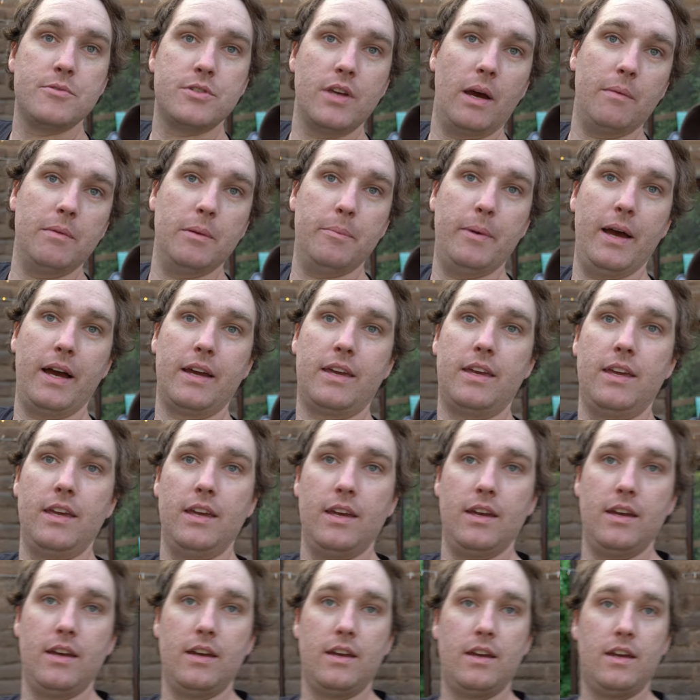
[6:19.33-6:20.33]
So up the back
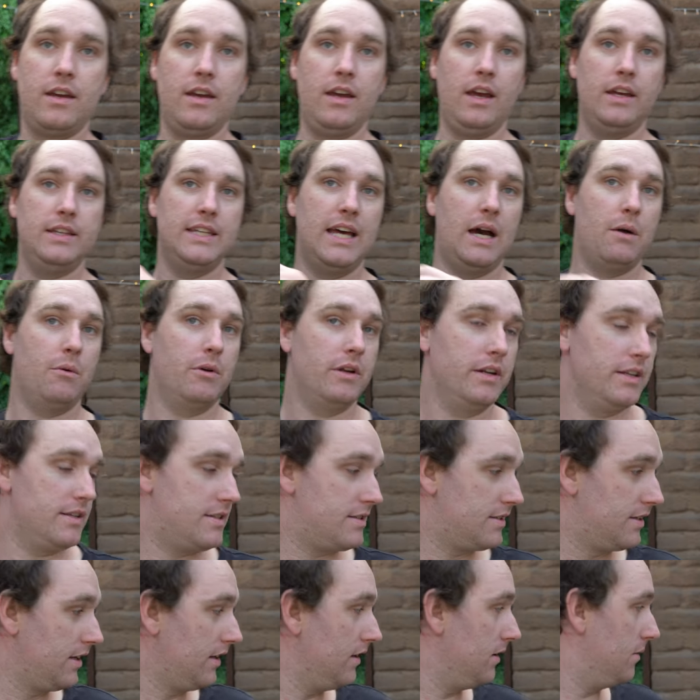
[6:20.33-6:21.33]
here, and that one is
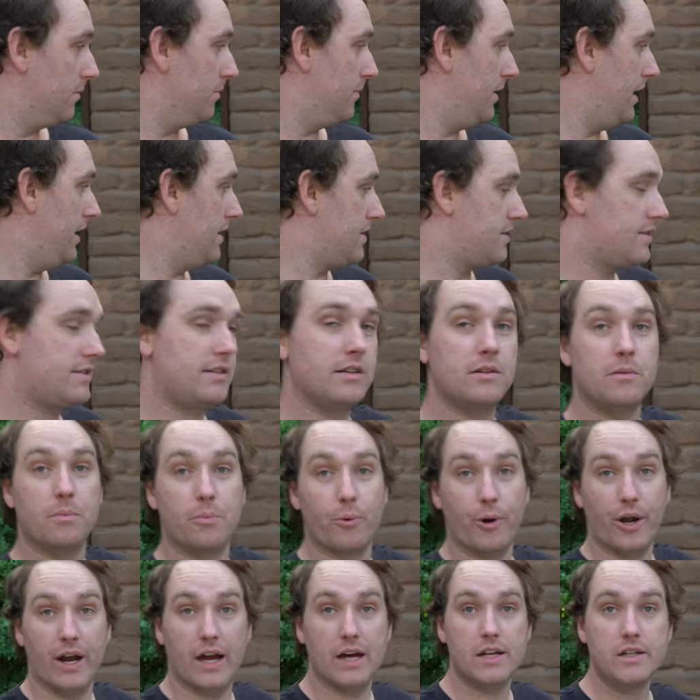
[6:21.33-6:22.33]
still is still
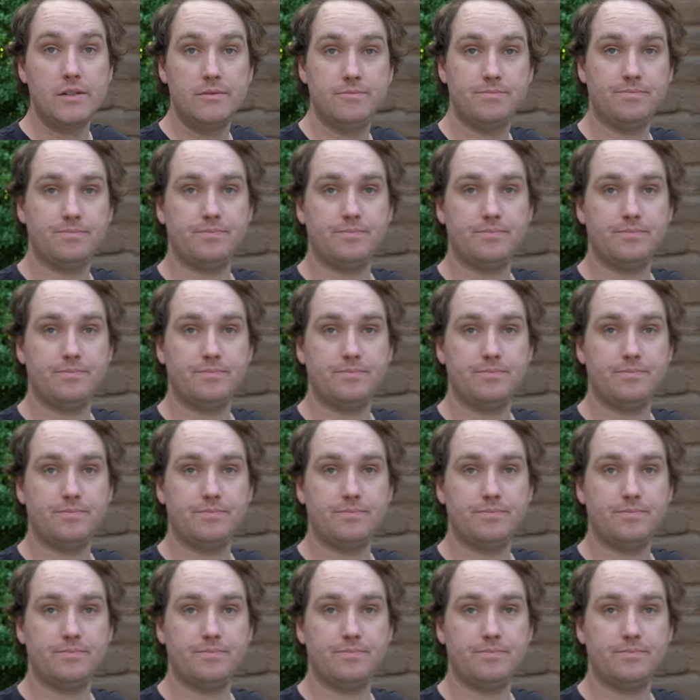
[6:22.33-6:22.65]
brown.